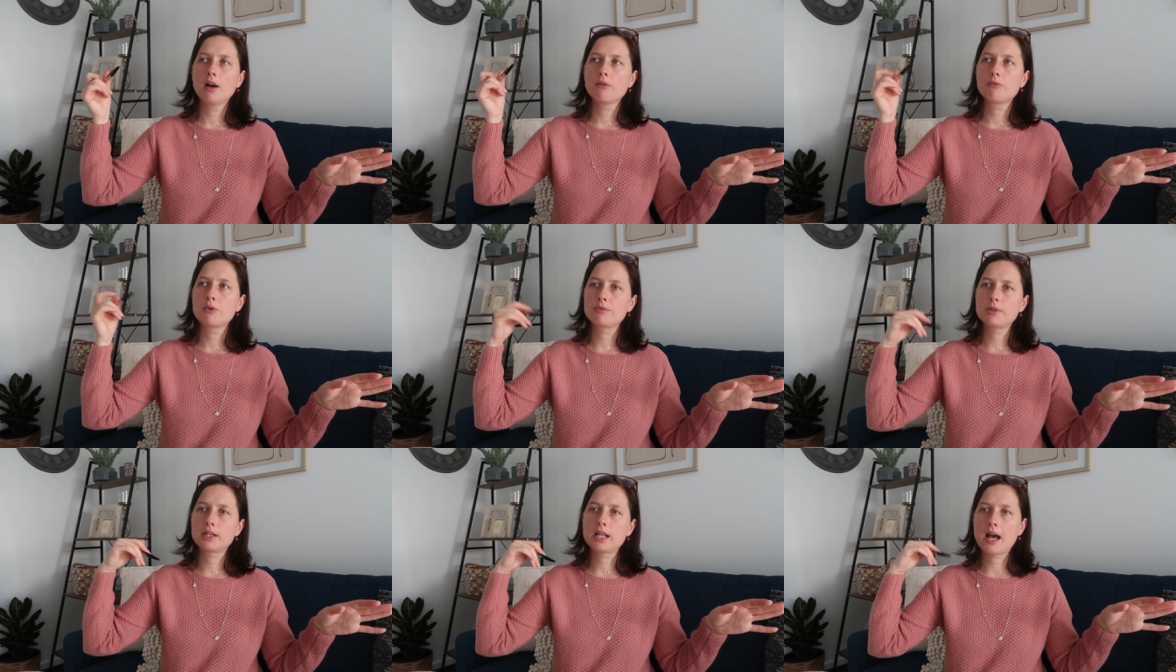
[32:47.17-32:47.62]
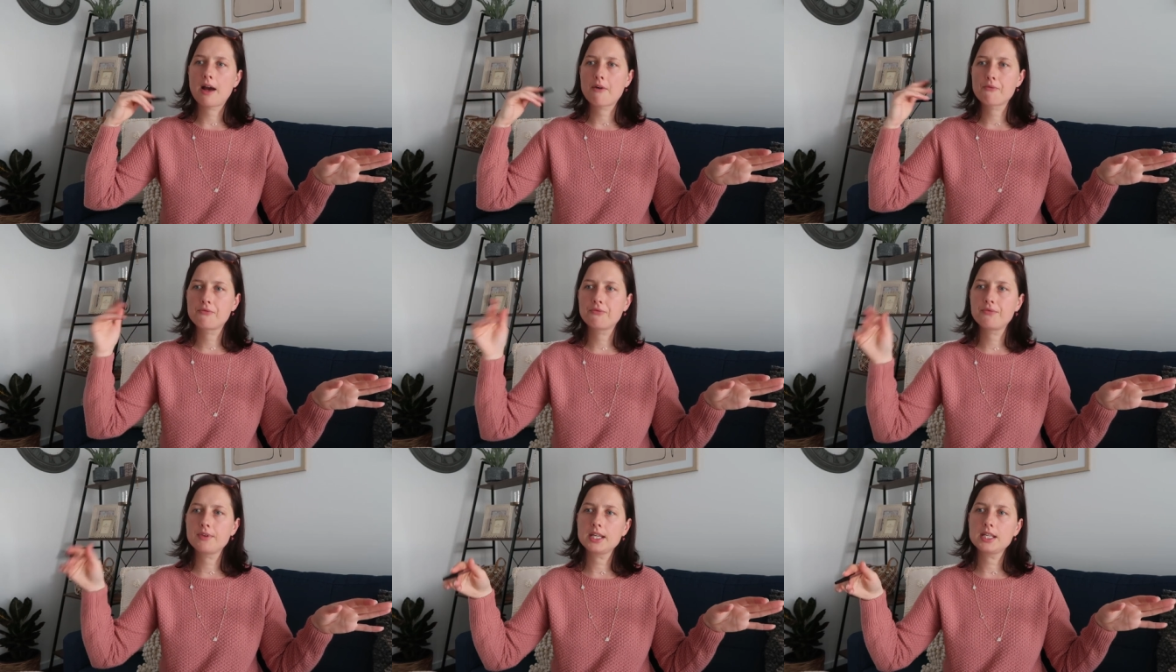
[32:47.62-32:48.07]
we will have
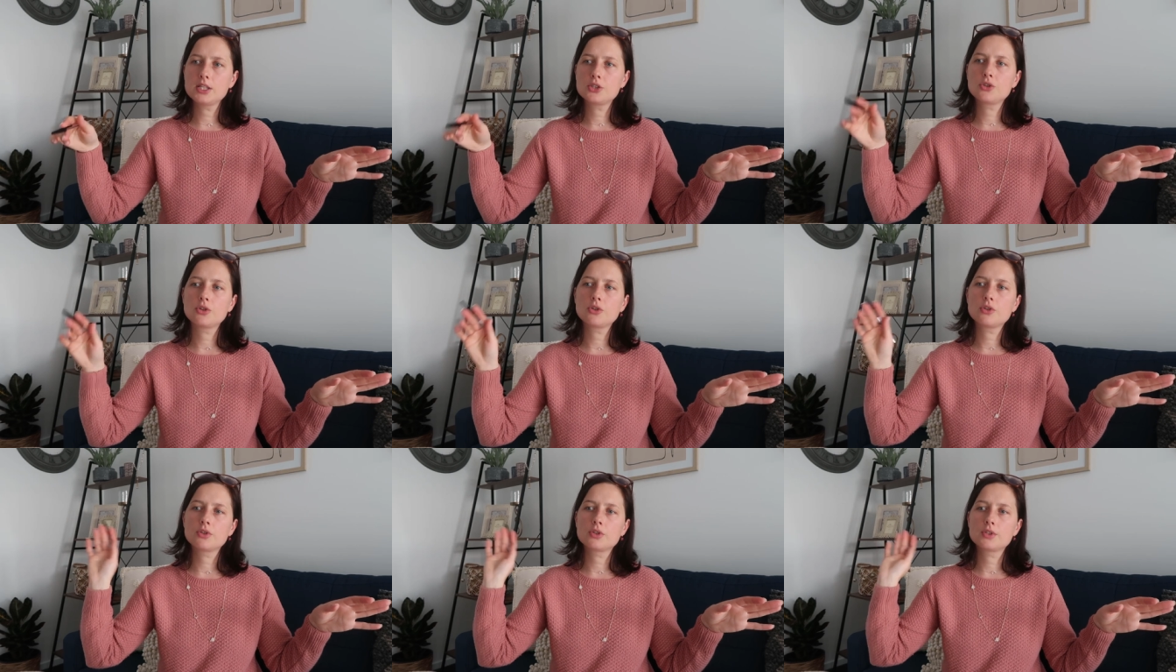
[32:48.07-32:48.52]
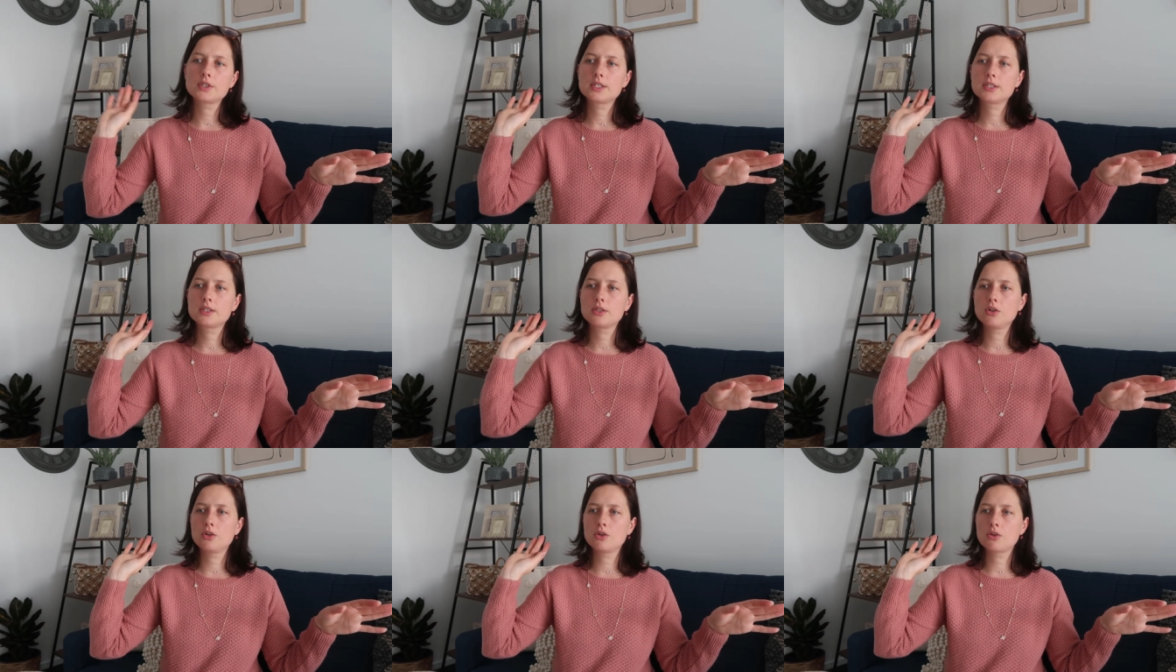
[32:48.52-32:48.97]

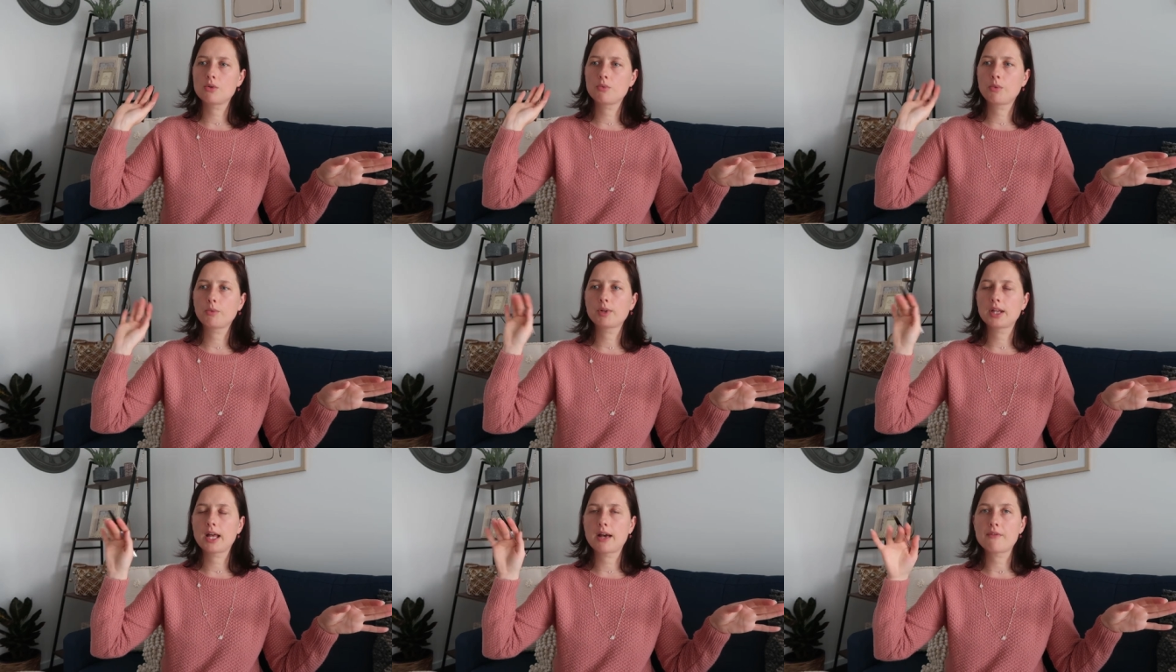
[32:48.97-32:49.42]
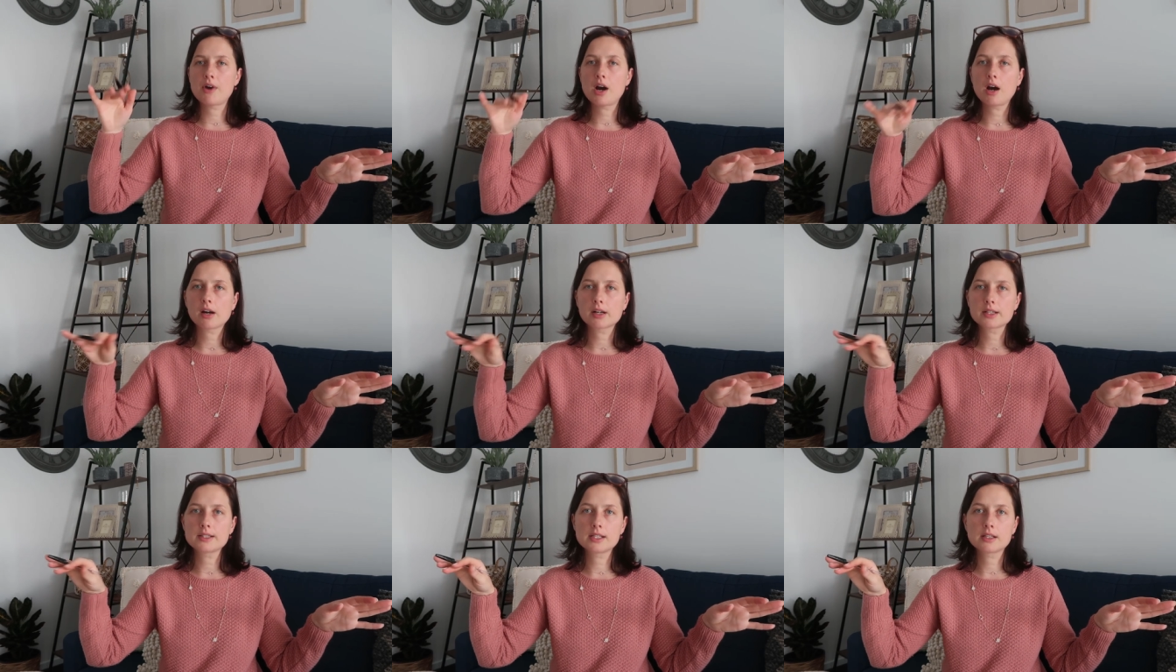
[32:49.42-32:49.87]
videos, you know, we will have
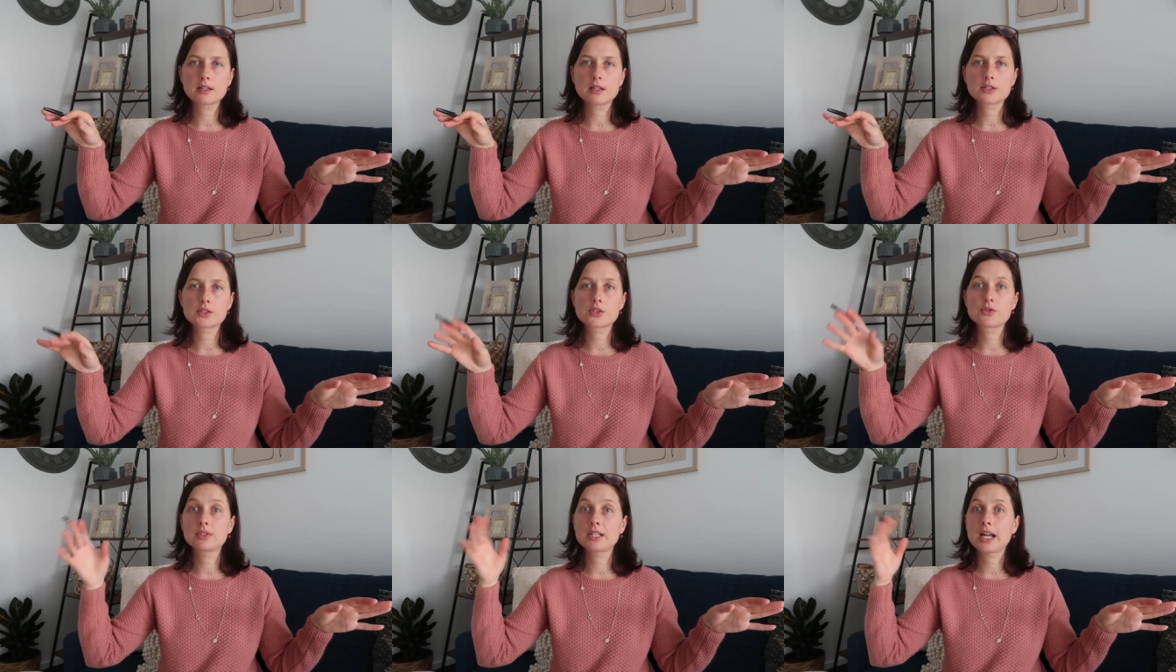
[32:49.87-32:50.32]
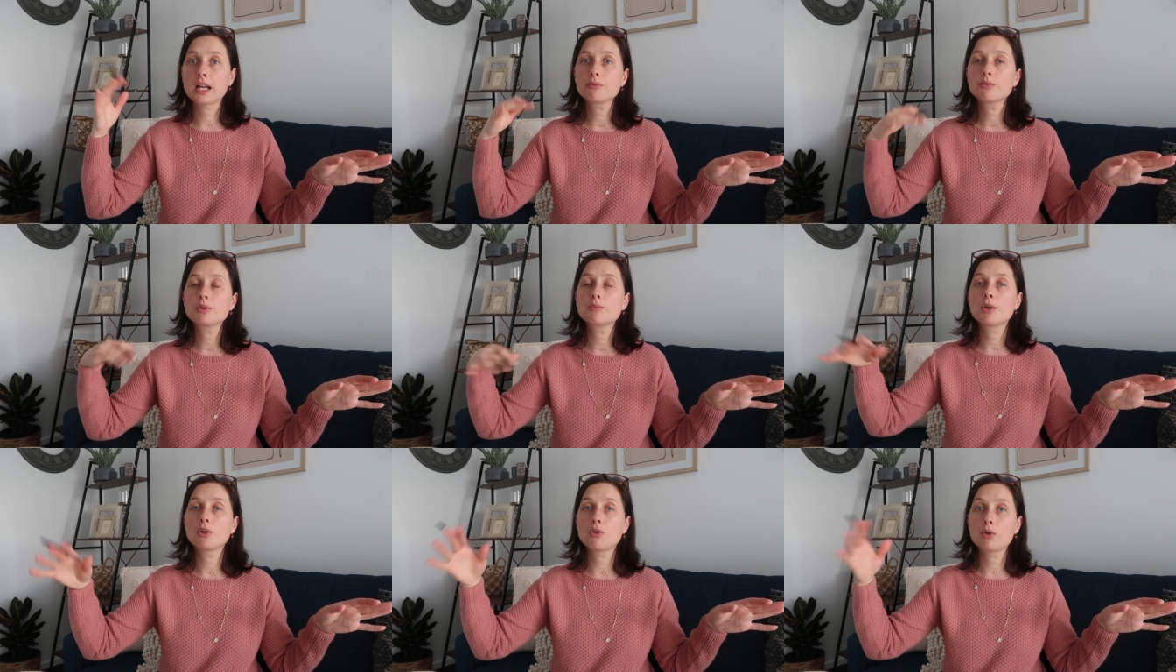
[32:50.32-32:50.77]
articles, so that
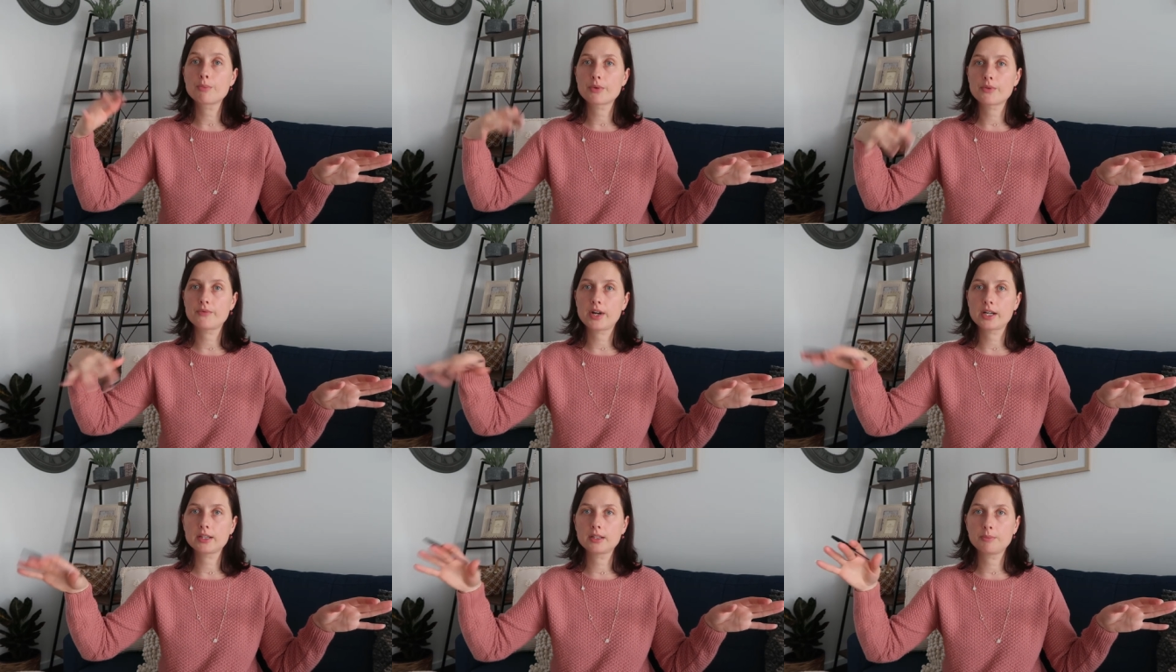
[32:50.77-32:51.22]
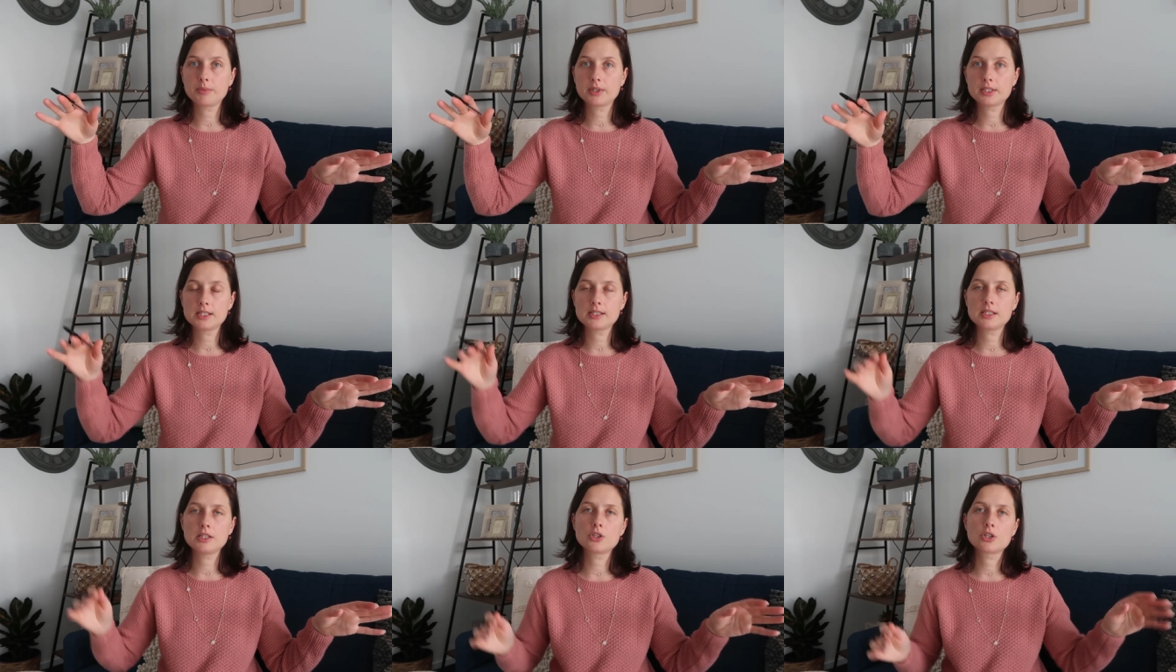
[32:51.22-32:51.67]
would be all provided by
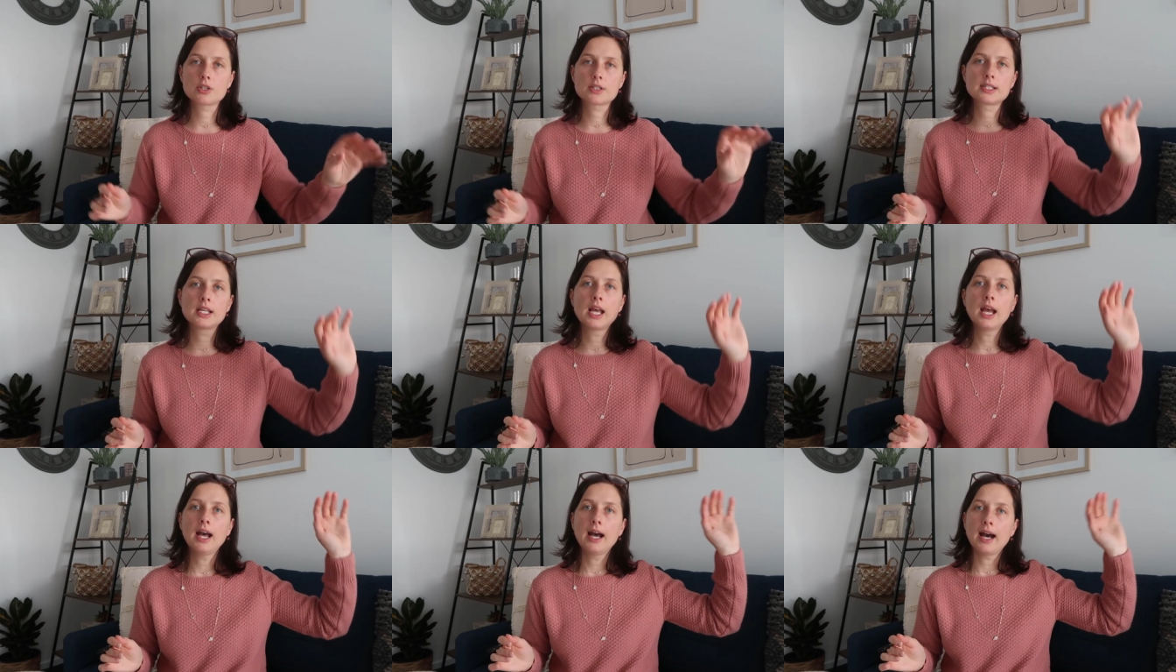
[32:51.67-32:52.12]
the teachers.